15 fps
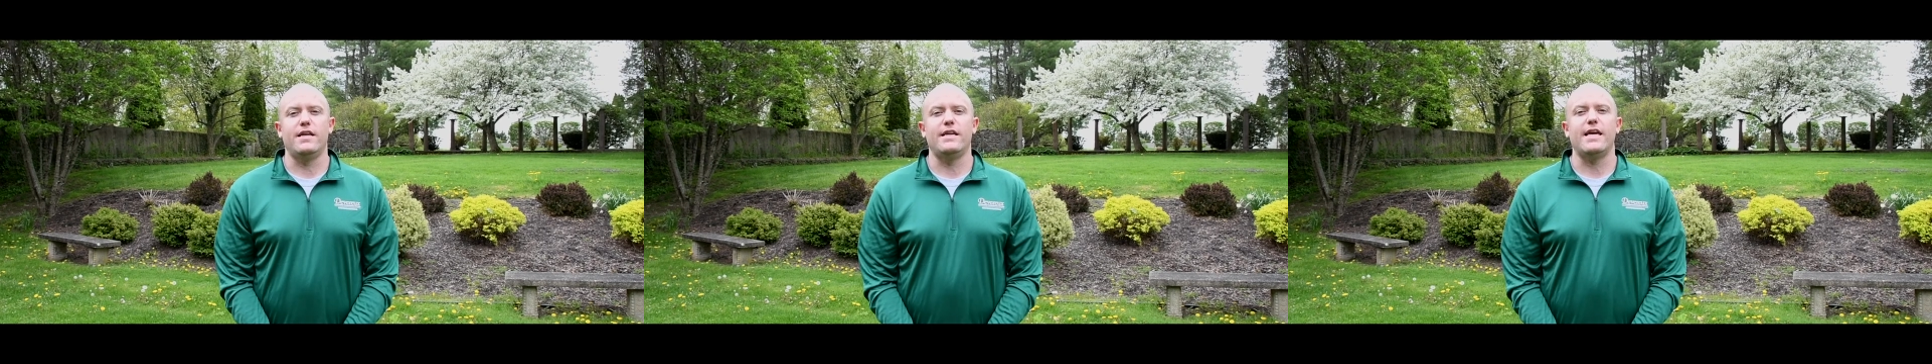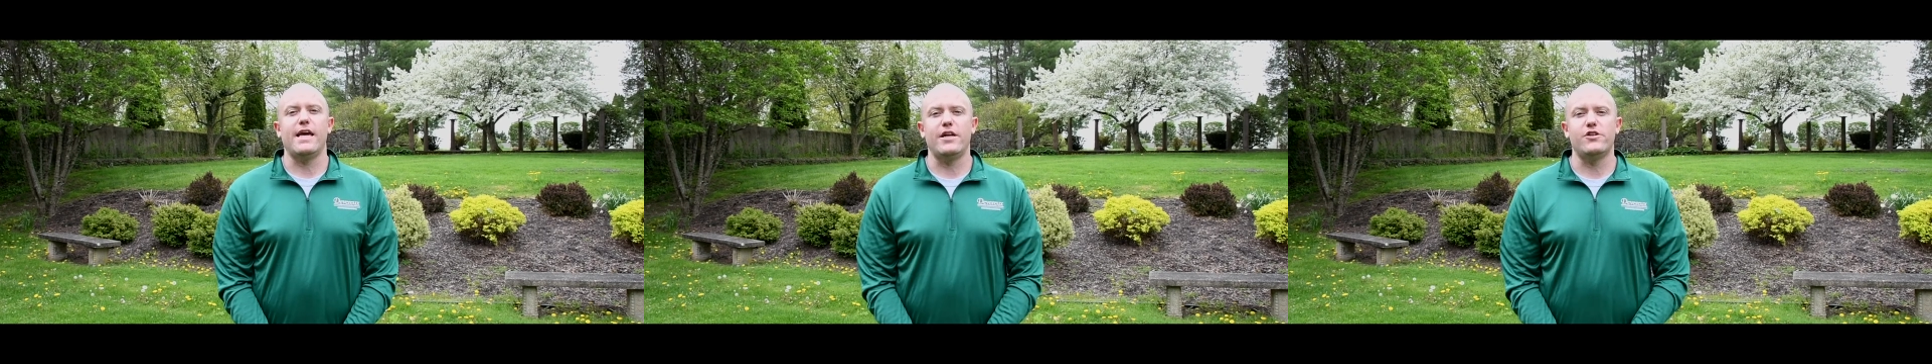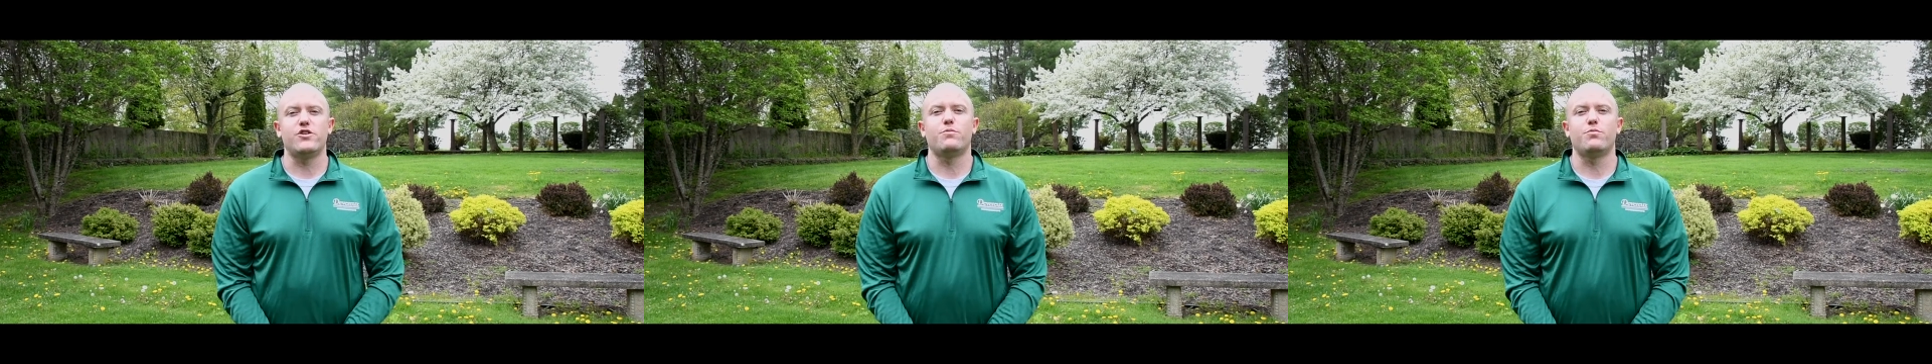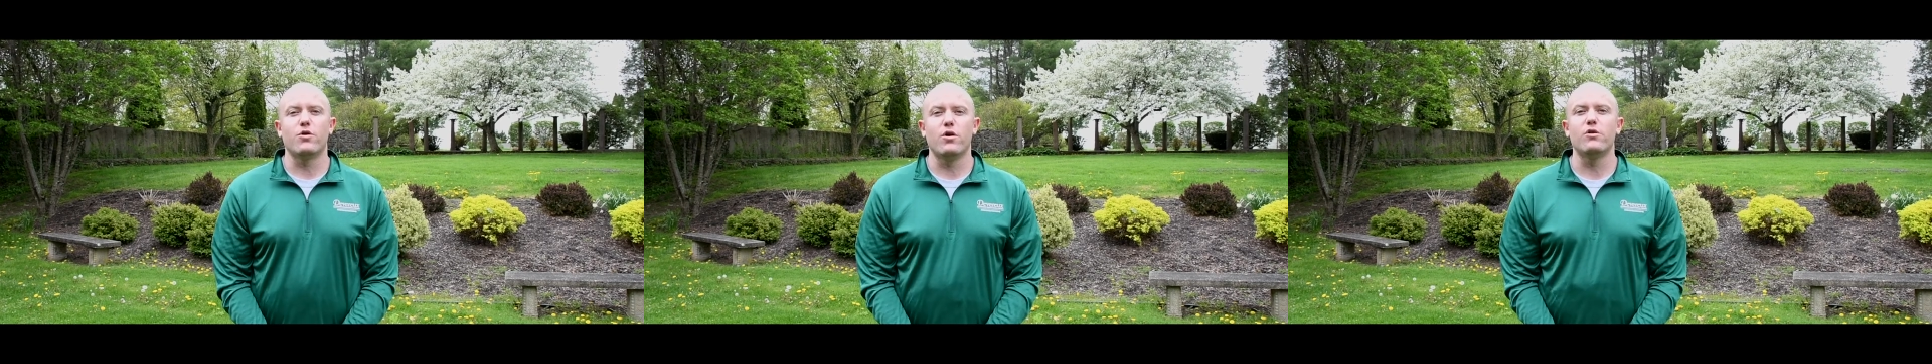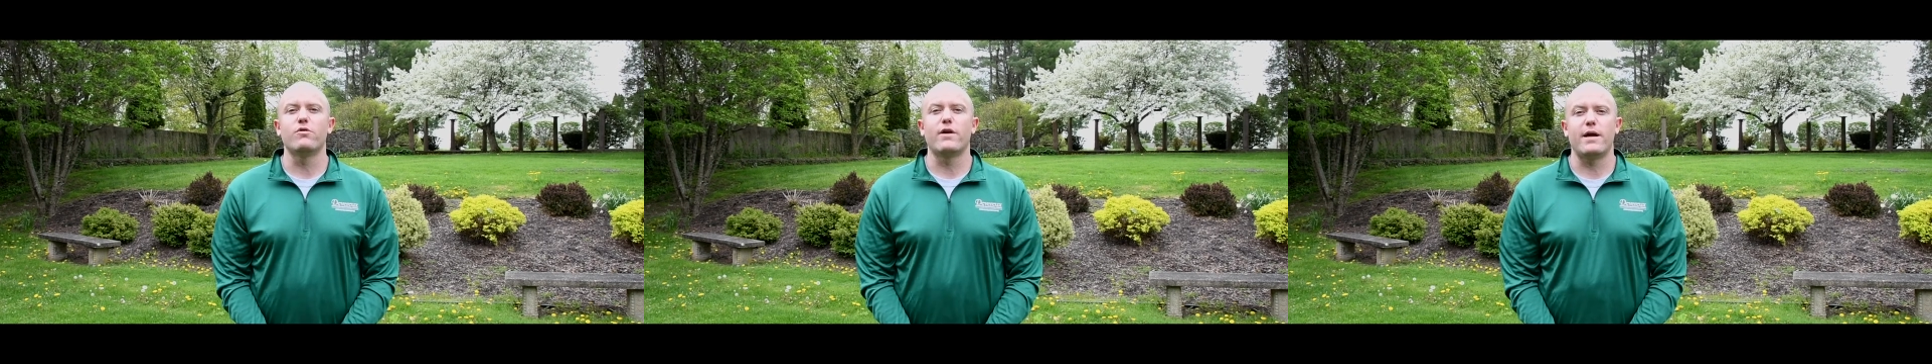engaging
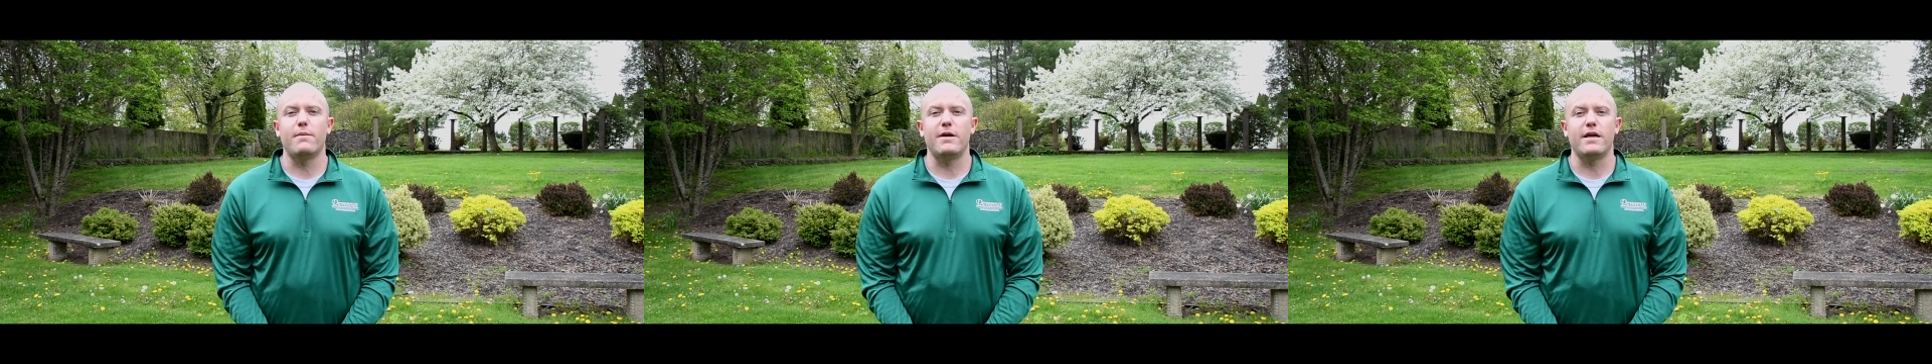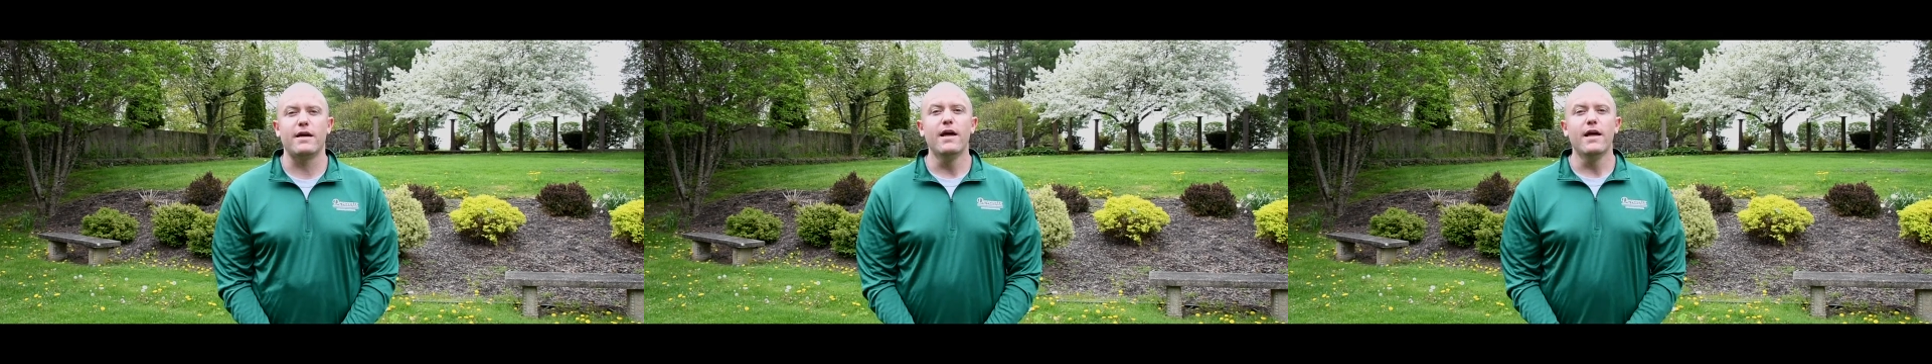programming.